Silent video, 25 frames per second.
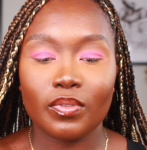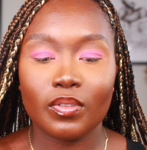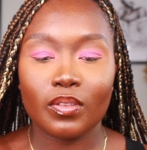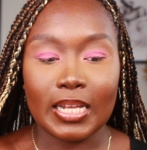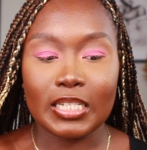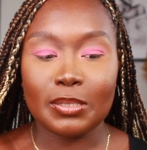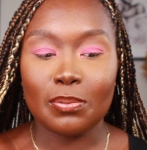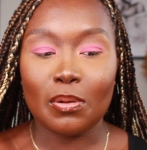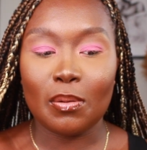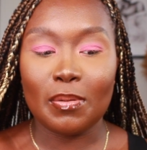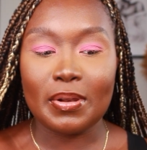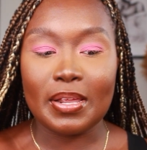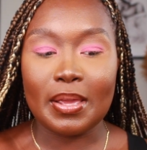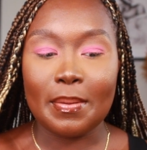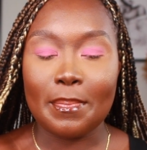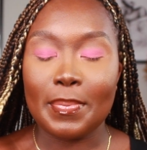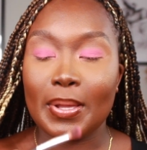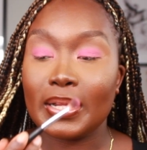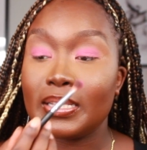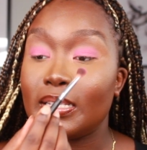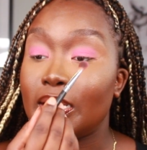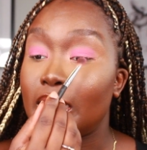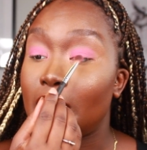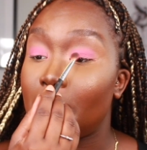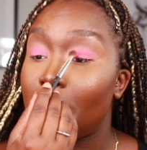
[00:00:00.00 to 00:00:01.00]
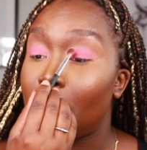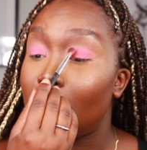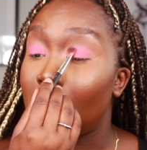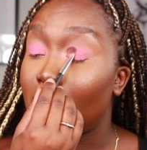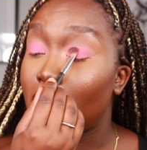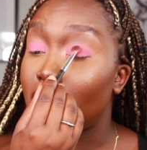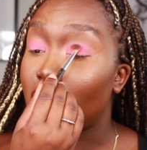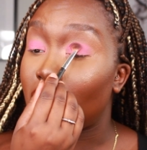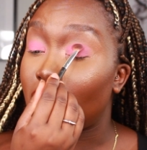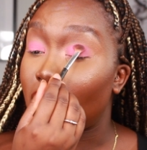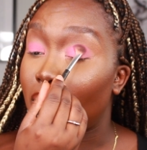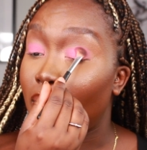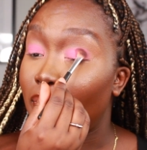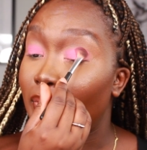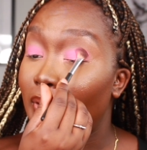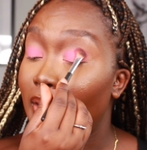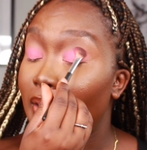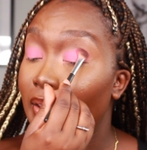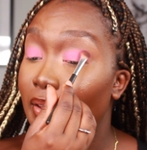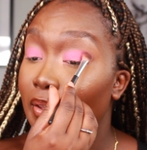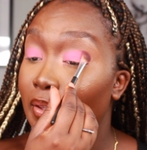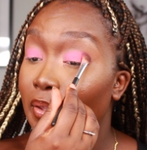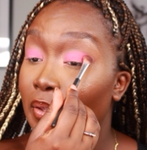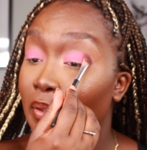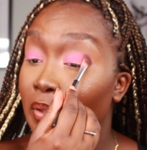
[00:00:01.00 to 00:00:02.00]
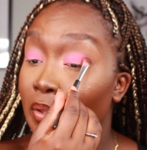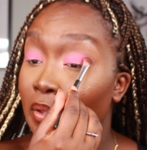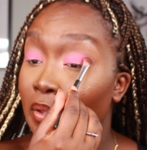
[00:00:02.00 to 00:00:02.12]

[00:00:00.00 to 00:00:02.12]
That's probably a better depiction of it.